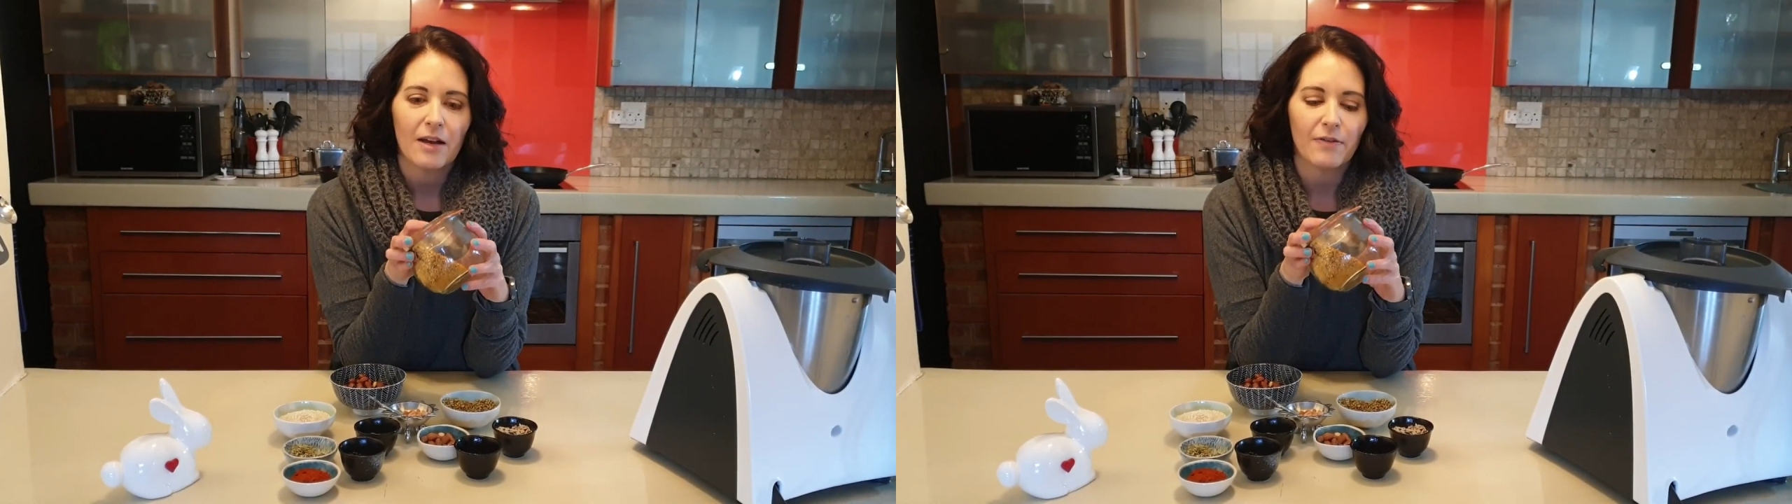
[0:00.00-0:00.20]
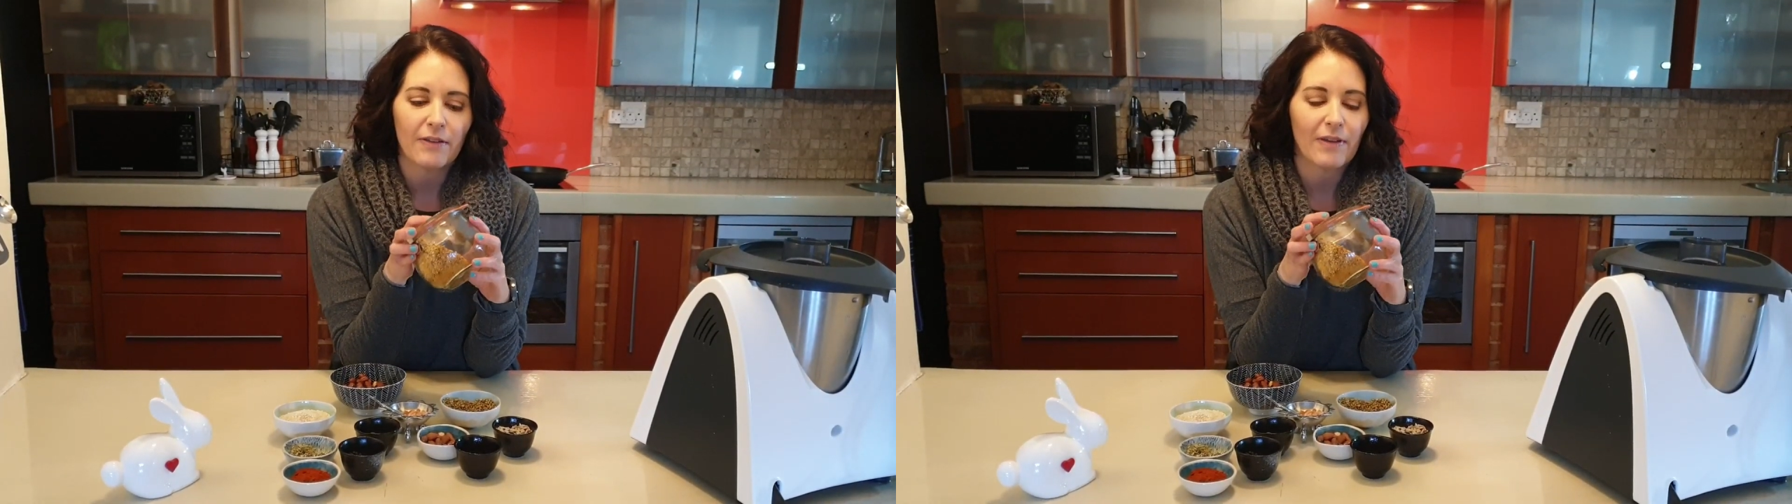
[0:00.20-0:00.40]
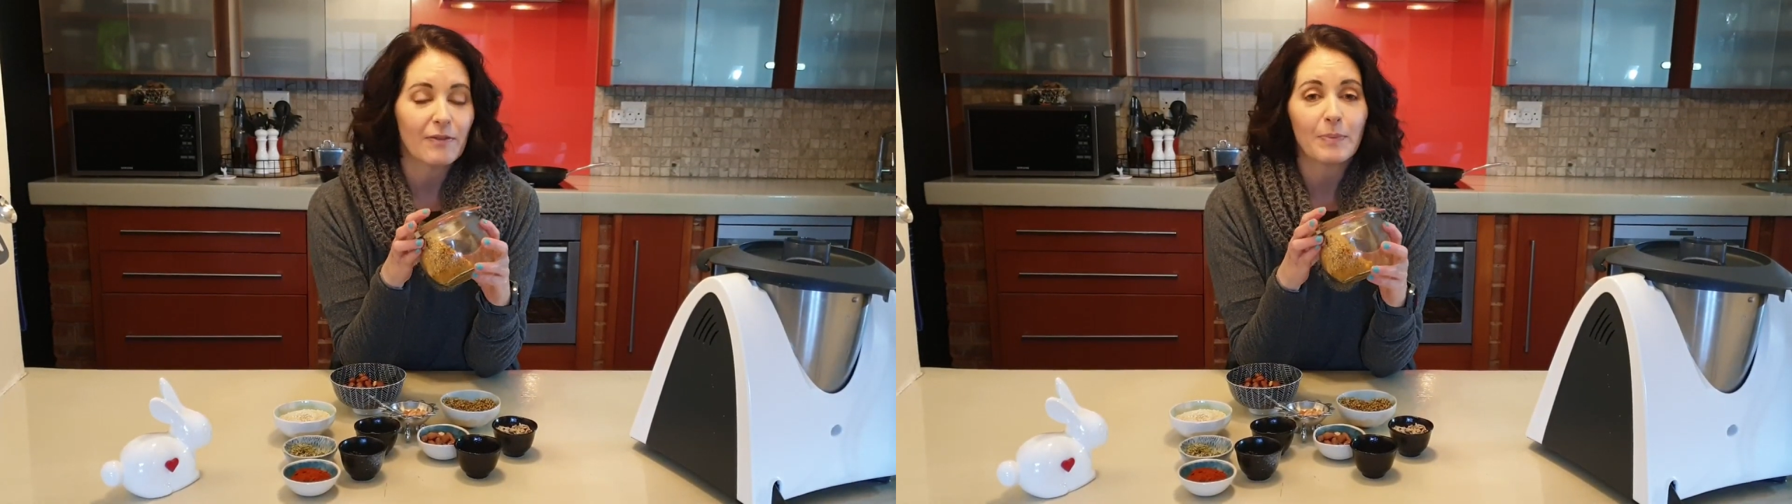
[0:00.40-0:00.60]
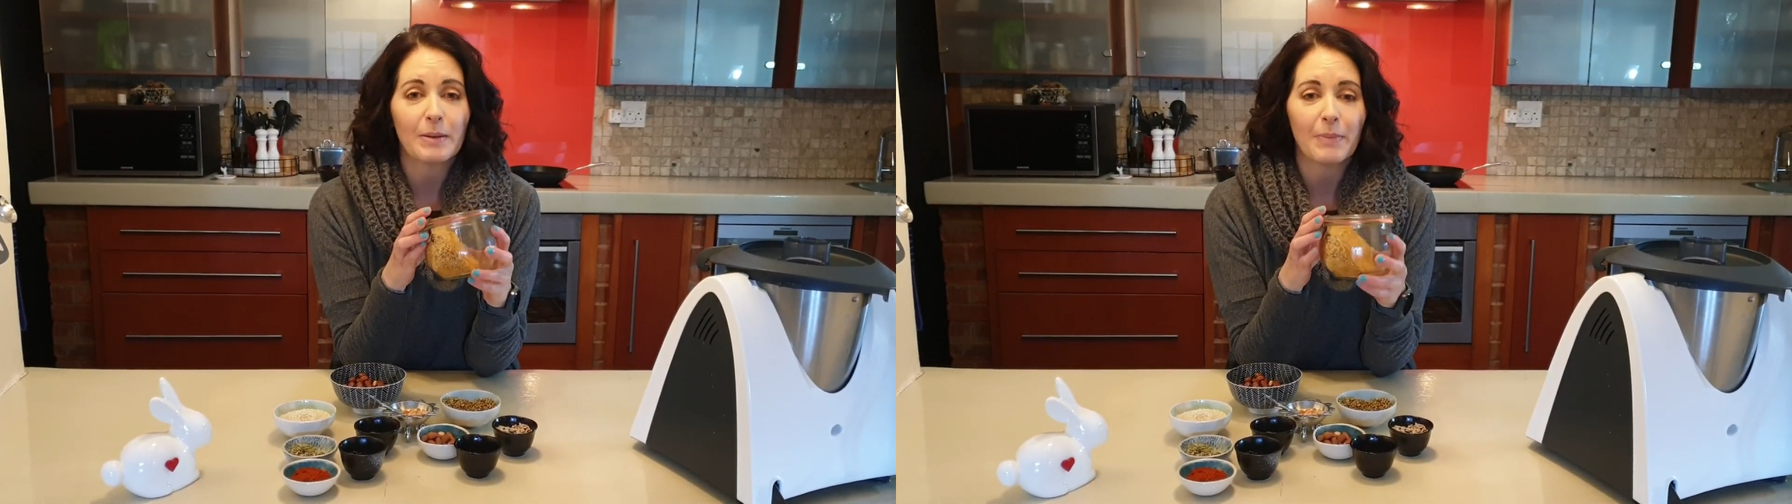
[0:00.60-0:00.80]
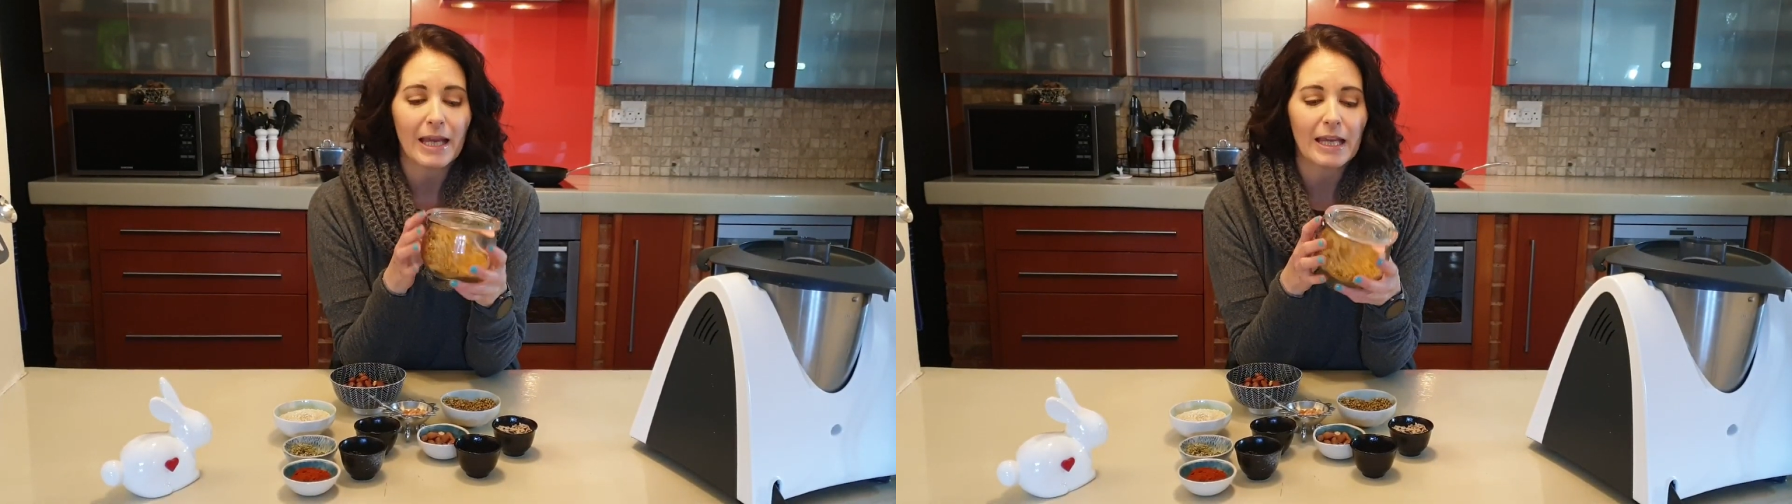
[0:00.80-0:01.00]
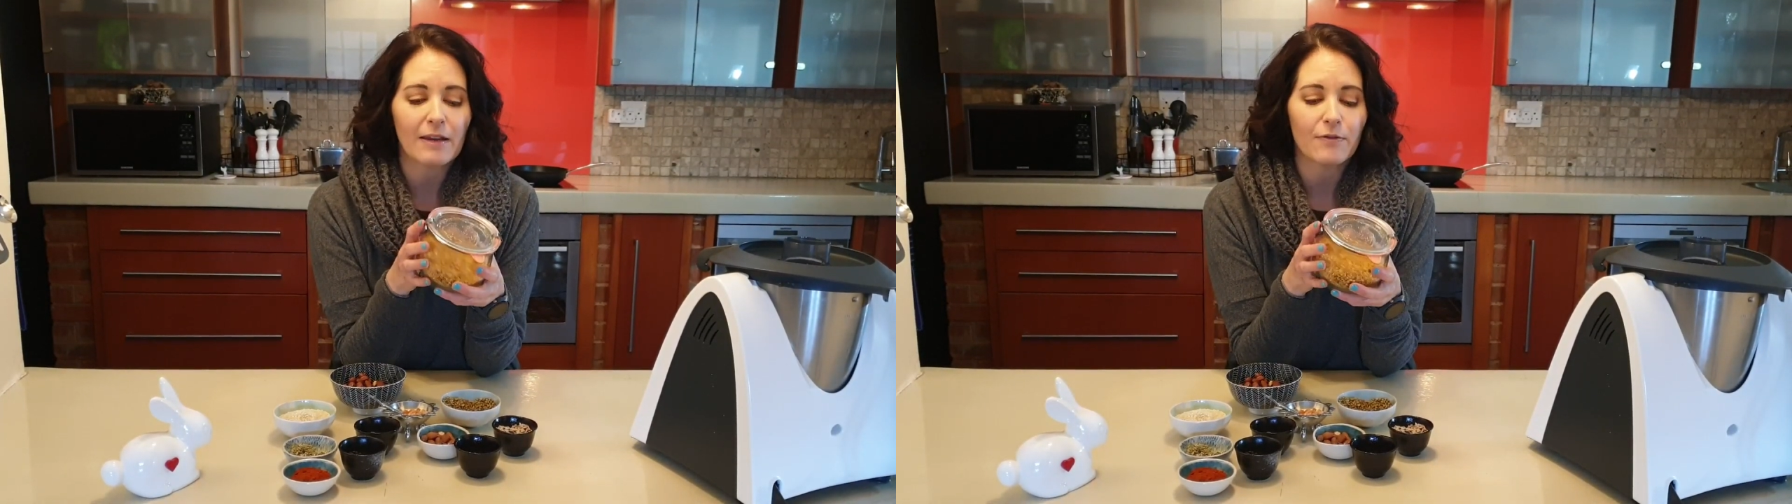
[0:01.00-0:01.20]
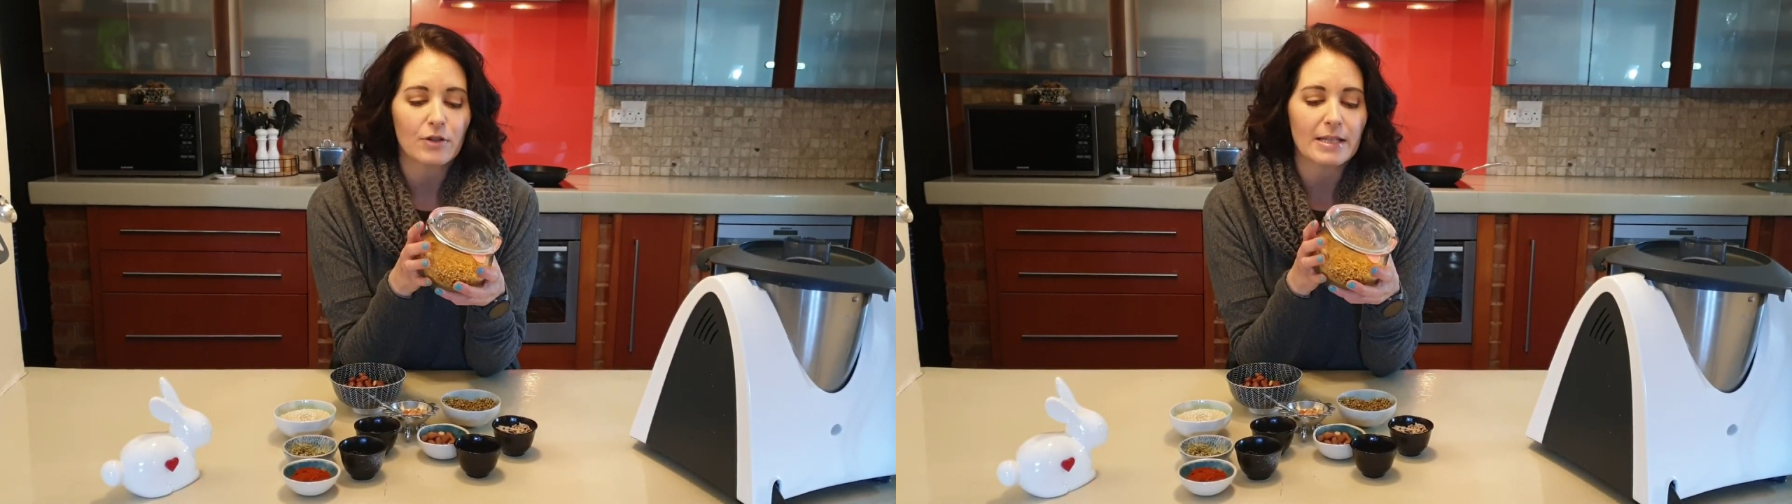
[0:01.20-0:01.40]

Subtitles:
that they've been making for